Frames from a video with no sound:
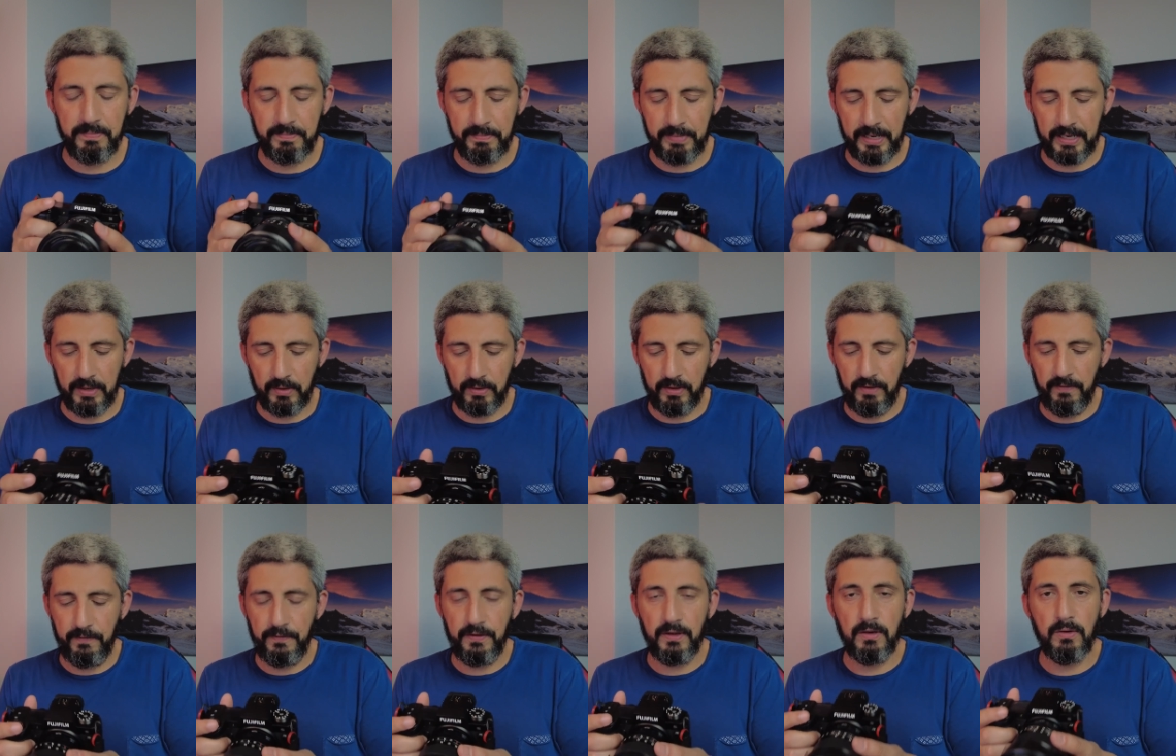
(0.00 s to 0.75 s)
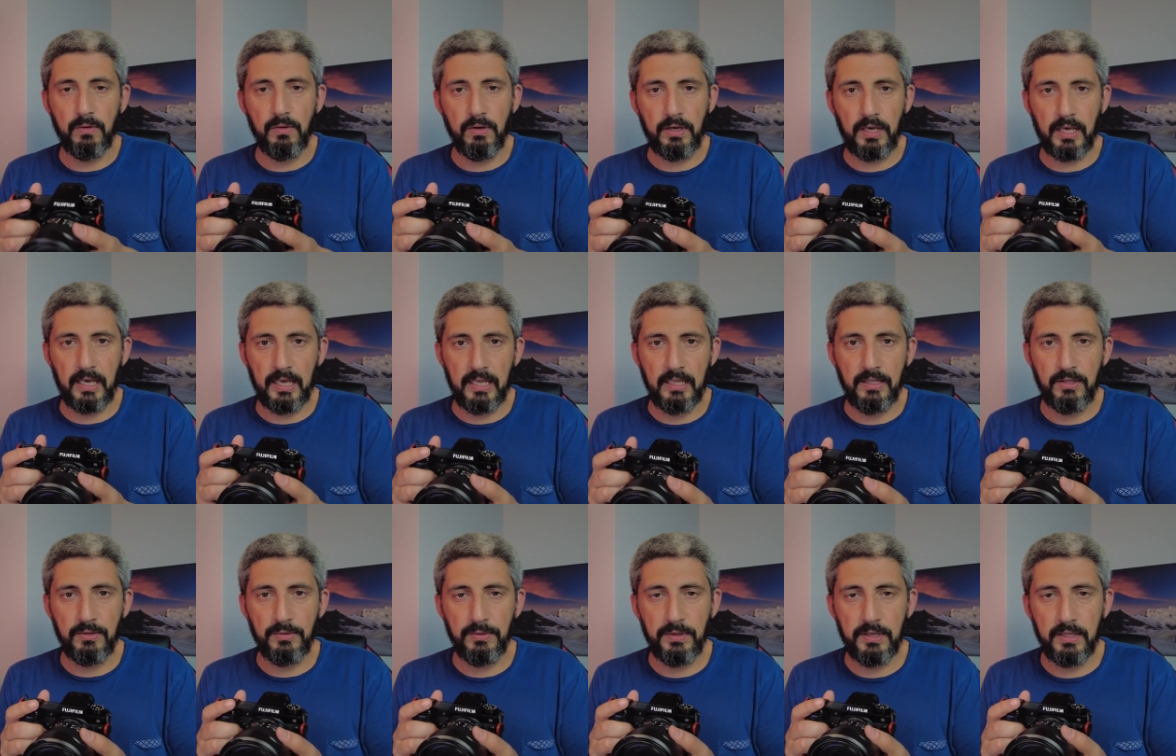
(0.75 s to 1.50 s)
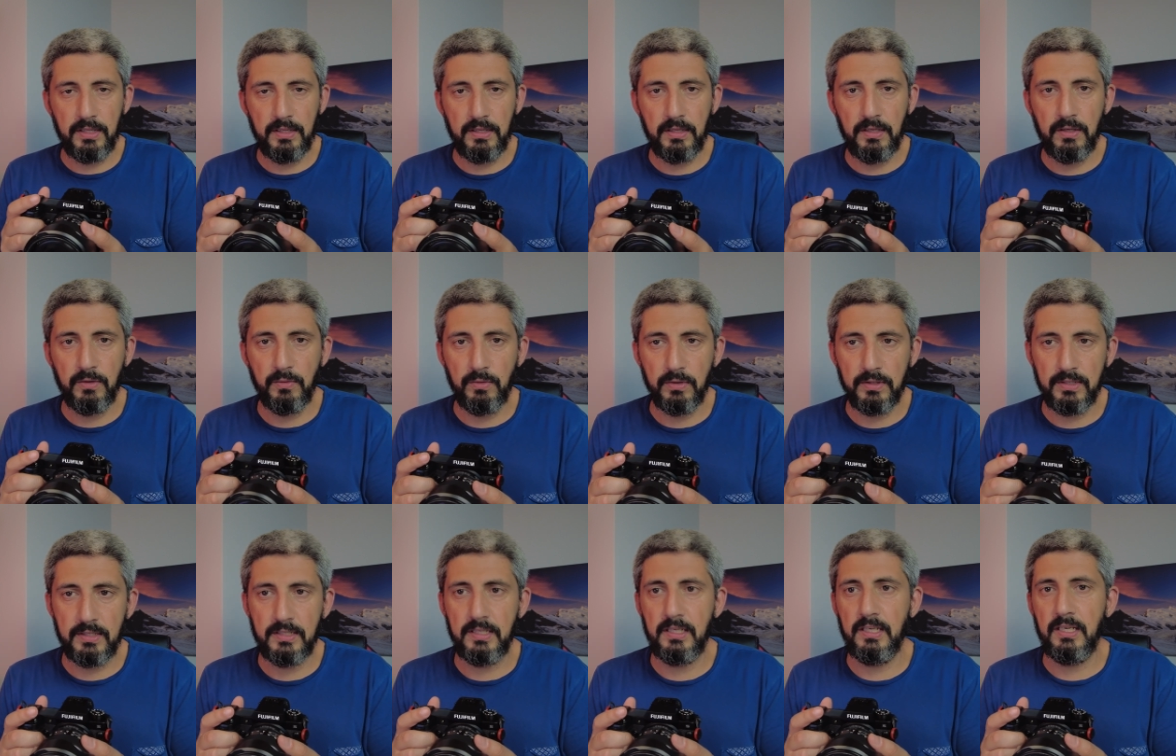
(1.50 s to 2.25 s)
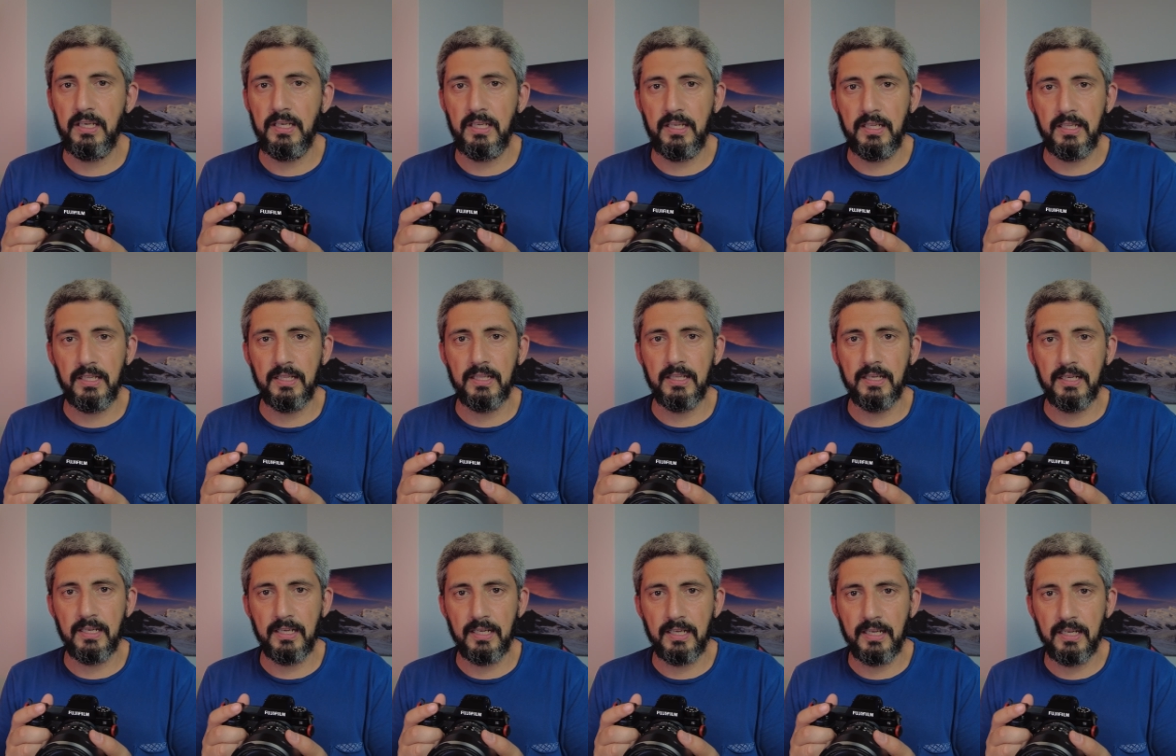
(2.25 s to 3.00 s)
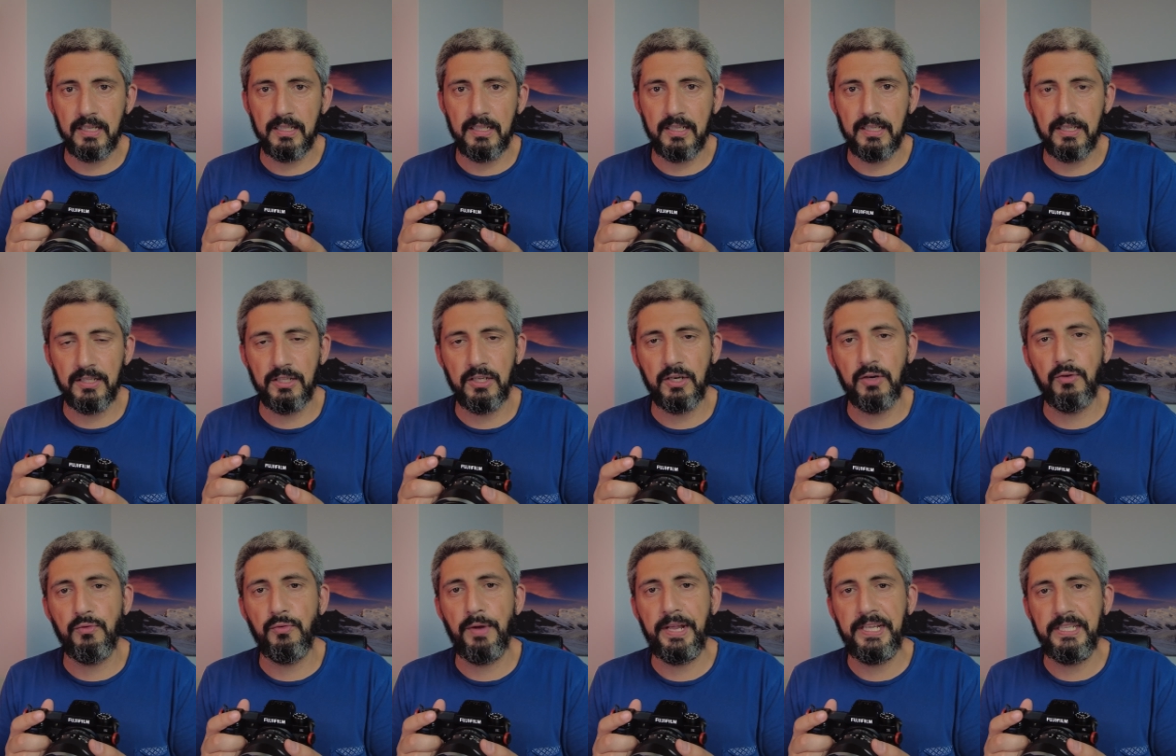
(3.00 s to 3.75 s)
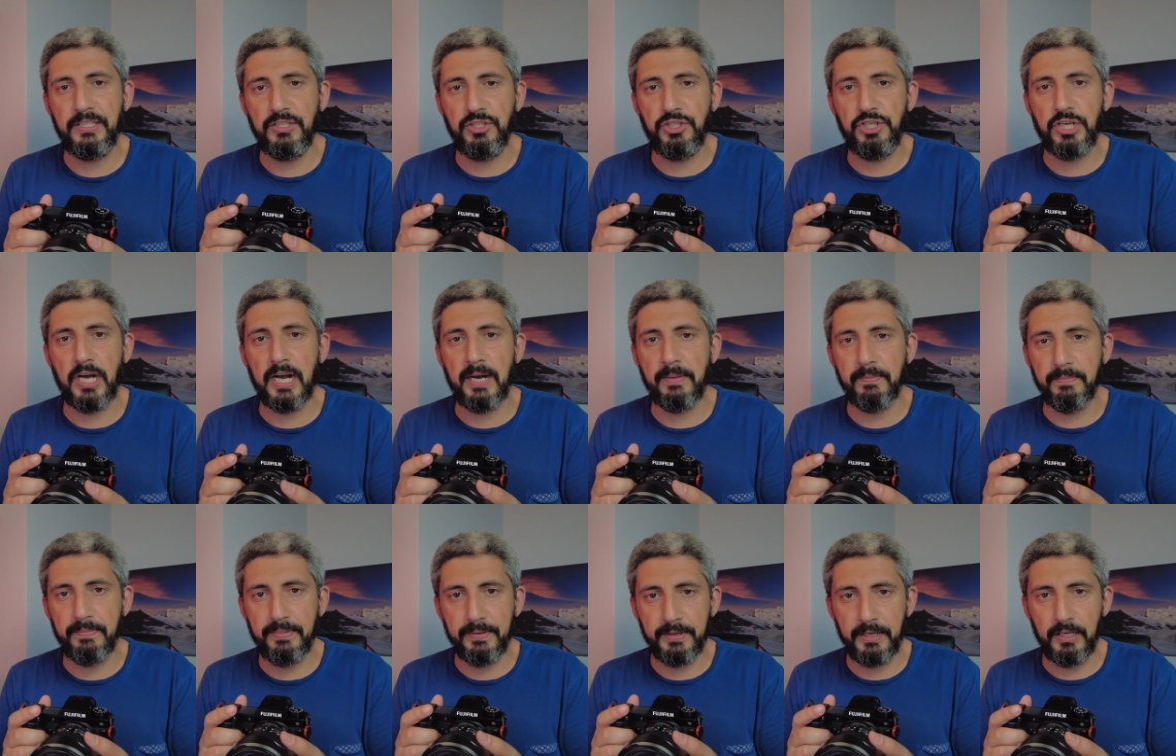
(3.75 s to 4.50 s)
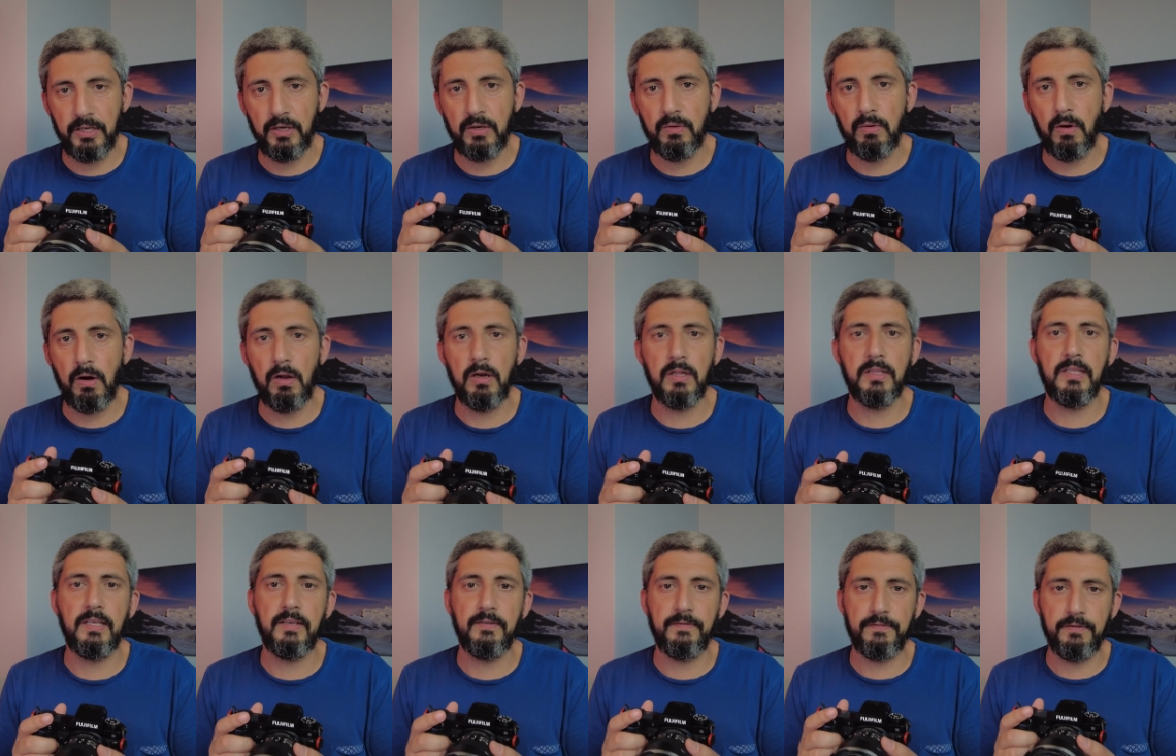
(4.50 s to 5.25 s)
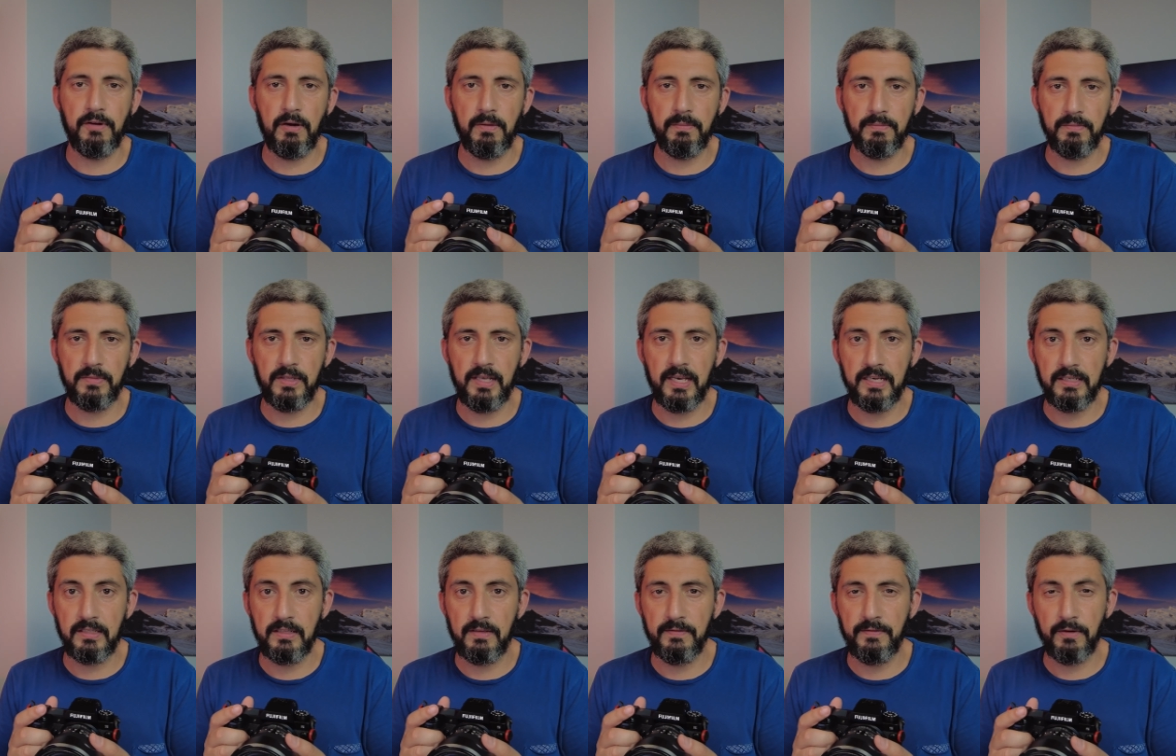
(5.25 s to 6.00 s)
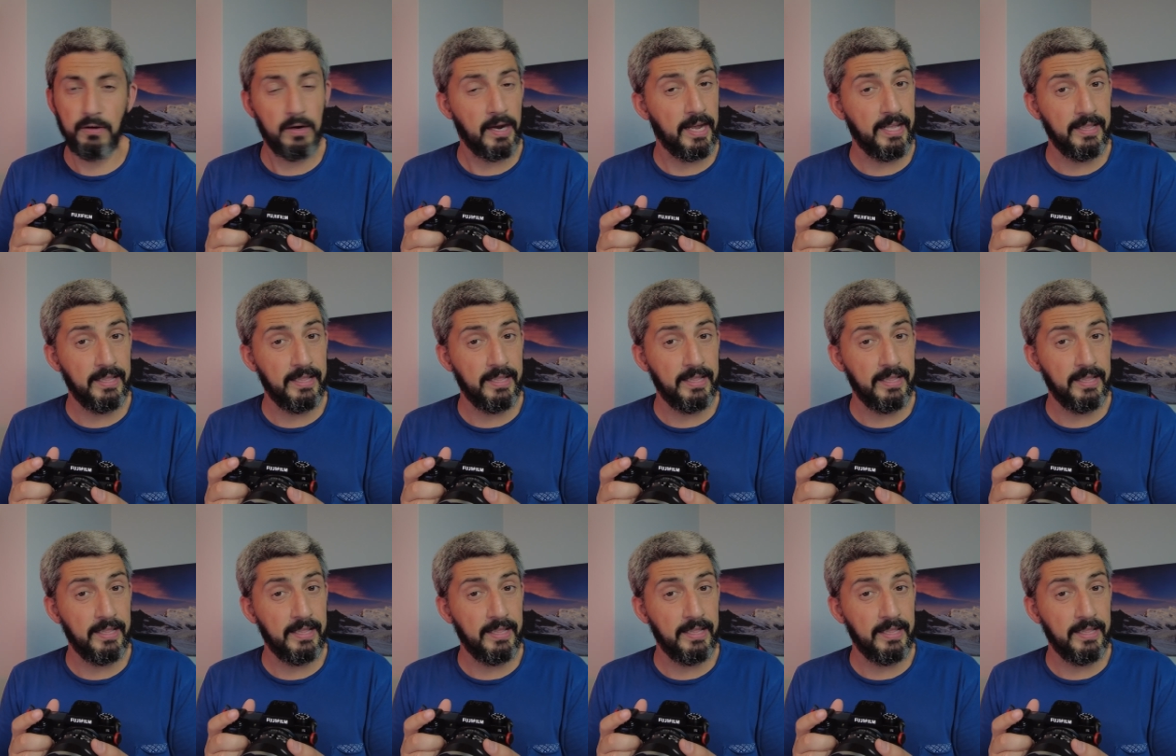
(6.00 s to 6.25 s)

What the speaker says: but if you look into it, you will see the great jump in quality from the X-T4.